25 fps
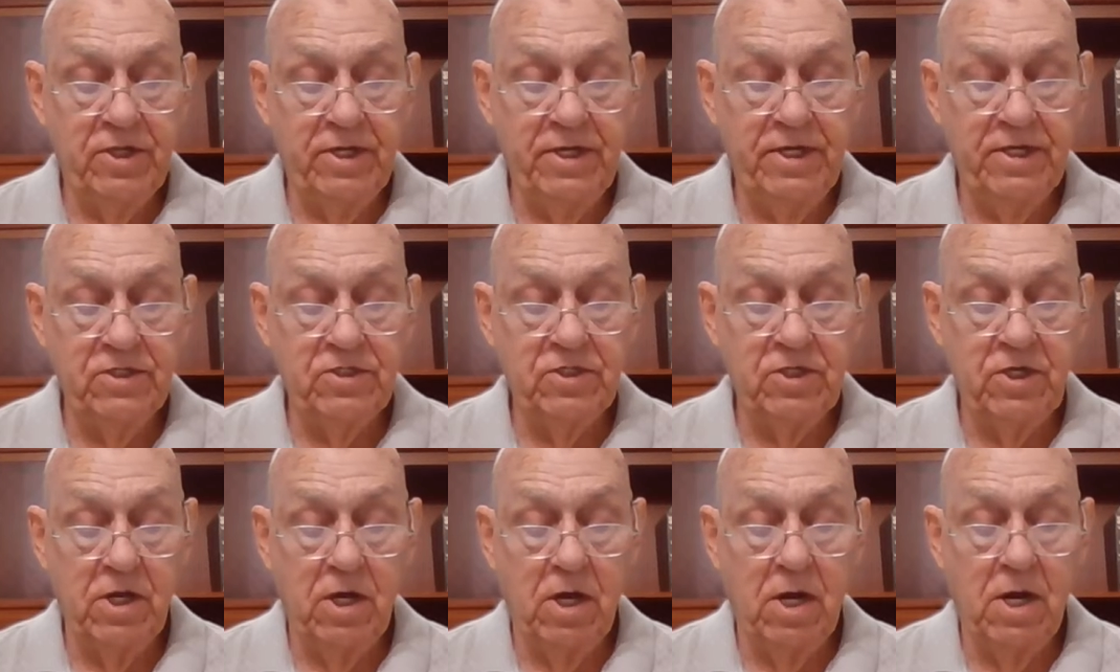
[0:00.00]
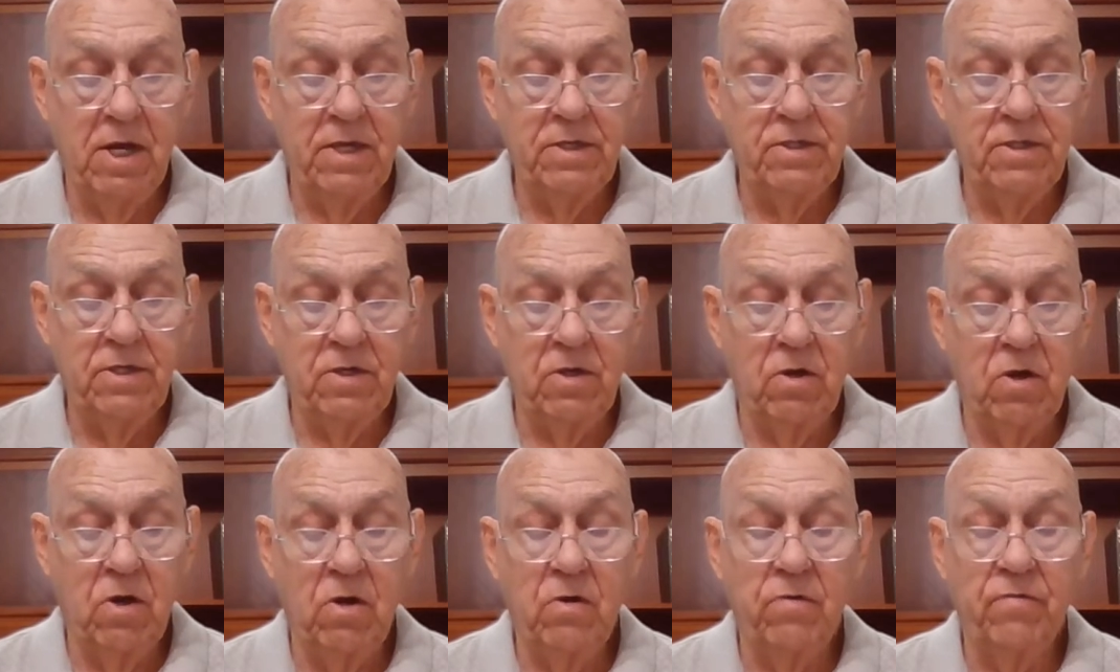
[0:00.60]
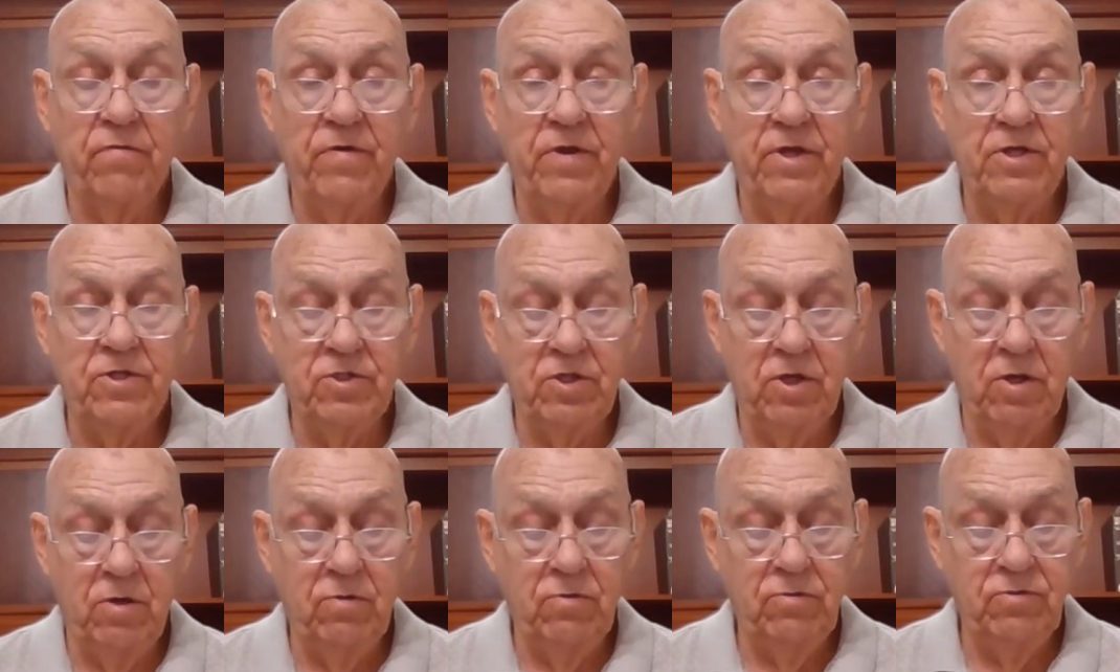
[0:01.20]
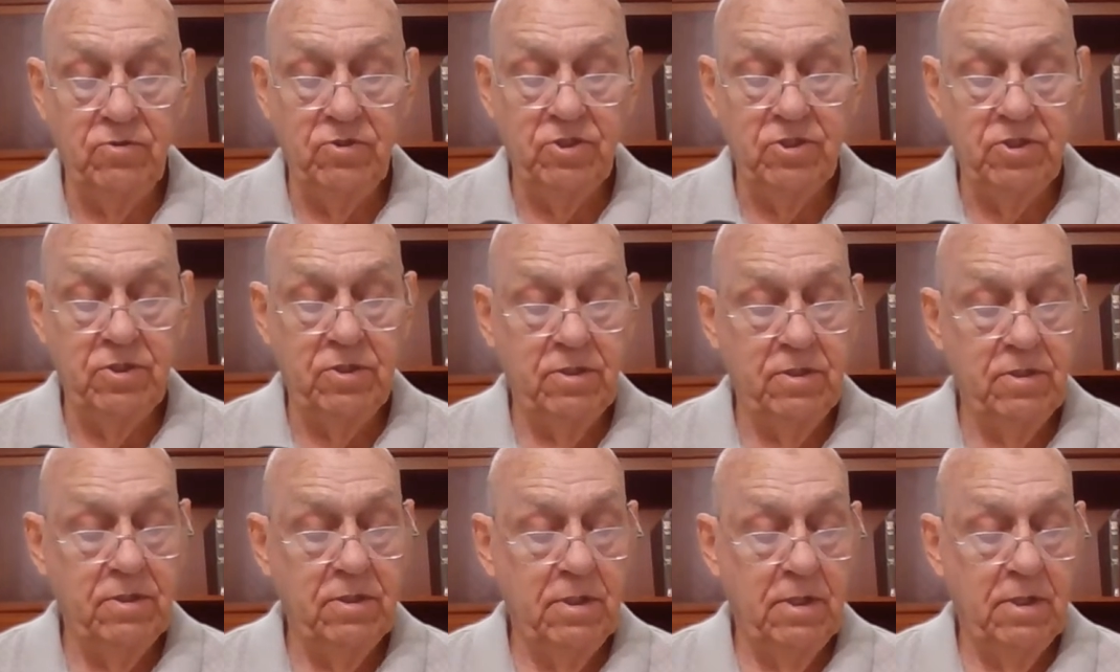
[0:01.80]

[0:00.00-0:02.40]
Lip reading: against God and all of his host.